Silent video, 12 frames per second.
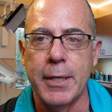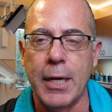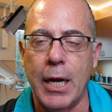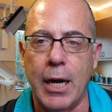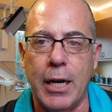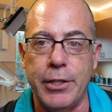
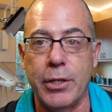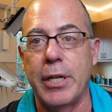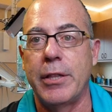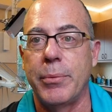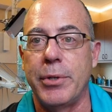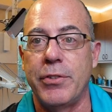You'll
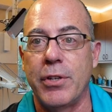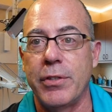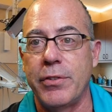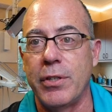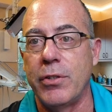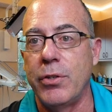get the
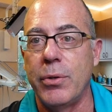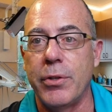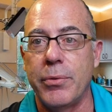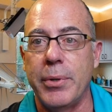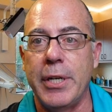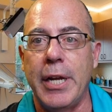results in 2 to
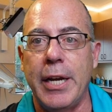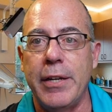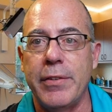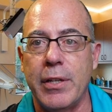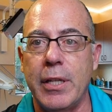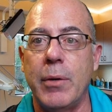3
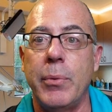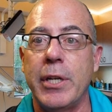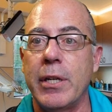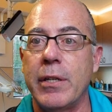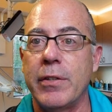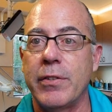days, and then we
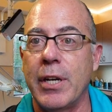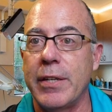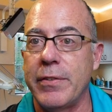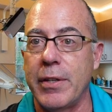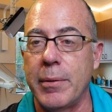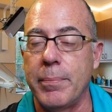can
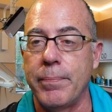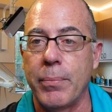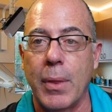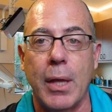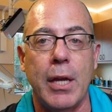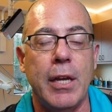discuss them.
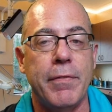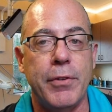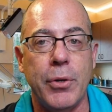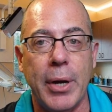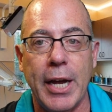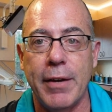If
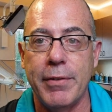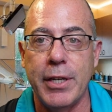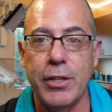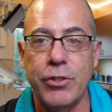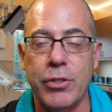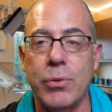you have an
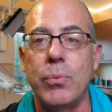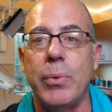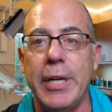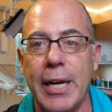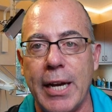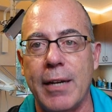issue,
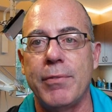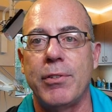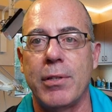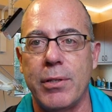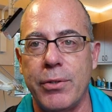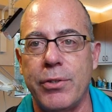we have
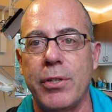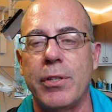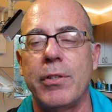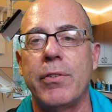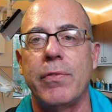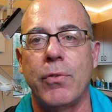
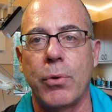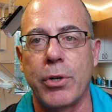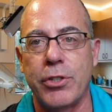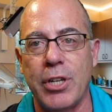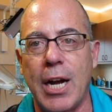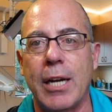solutions for
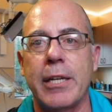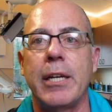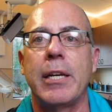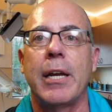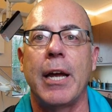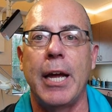
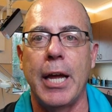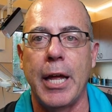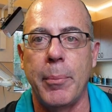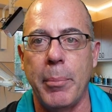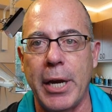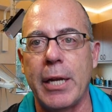shocking
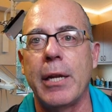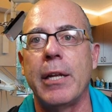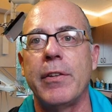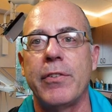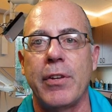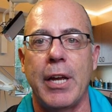and
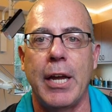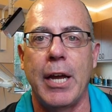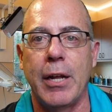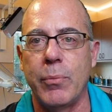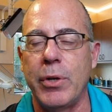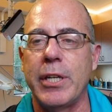maintenance,
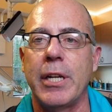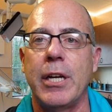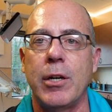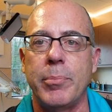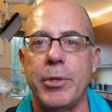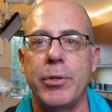and we can
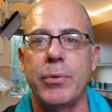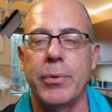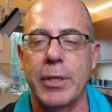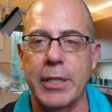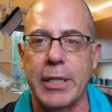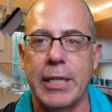help you
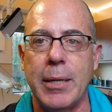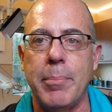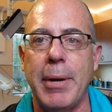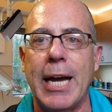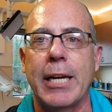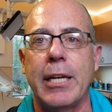get
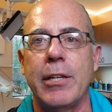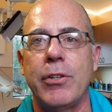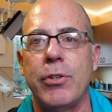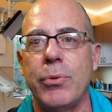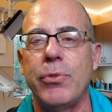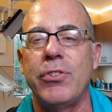back
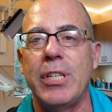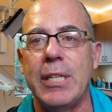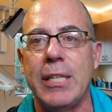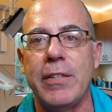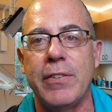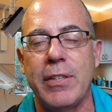into
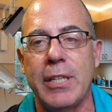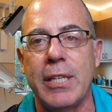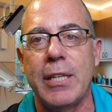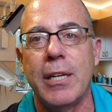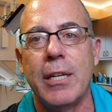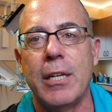
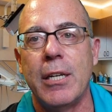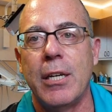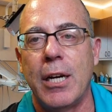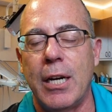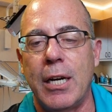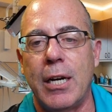CDC
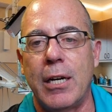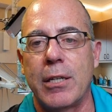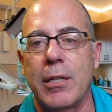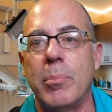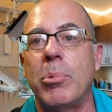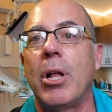
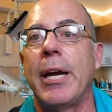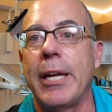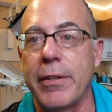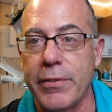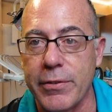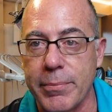
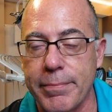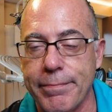compliance.